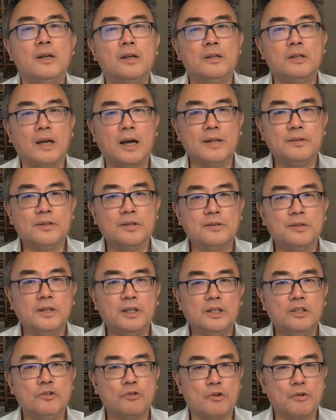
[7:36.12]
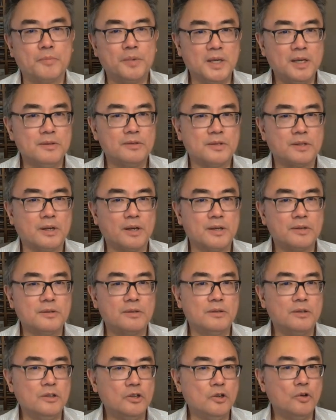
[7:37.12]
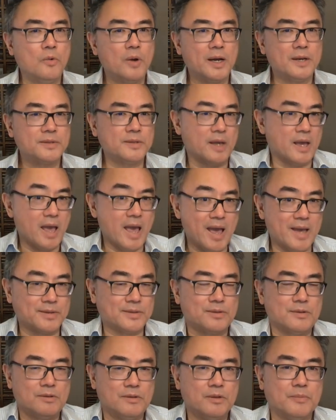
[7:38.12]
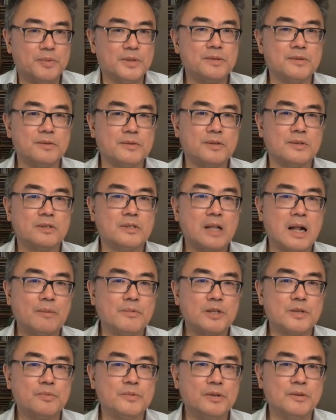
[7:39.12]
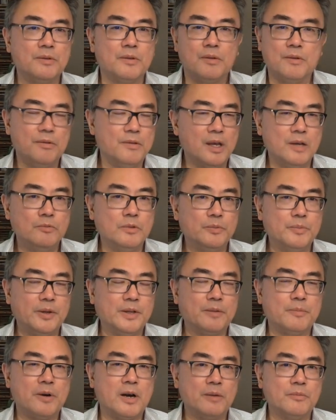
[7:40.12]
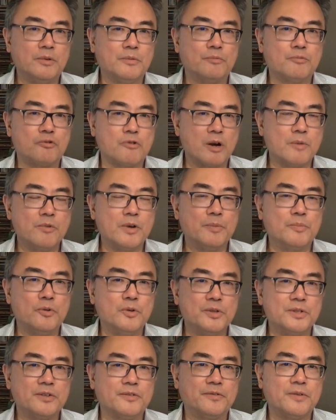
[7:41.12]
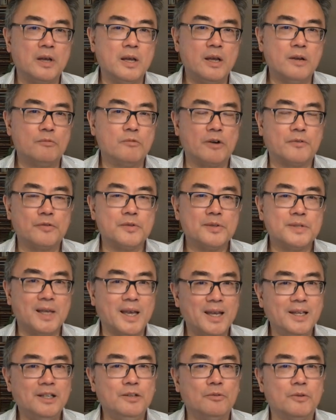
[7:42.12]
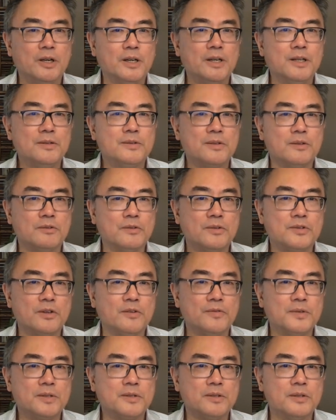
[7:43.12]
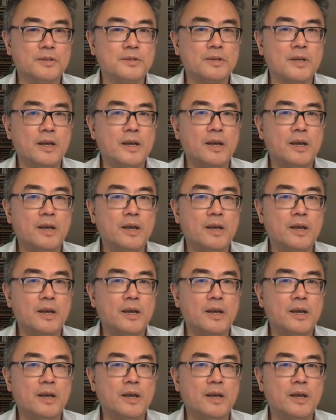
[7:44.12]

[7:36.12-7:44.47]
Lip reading: under the European test, the US as the business establishment, they would be the primary point of reference anyway, so the services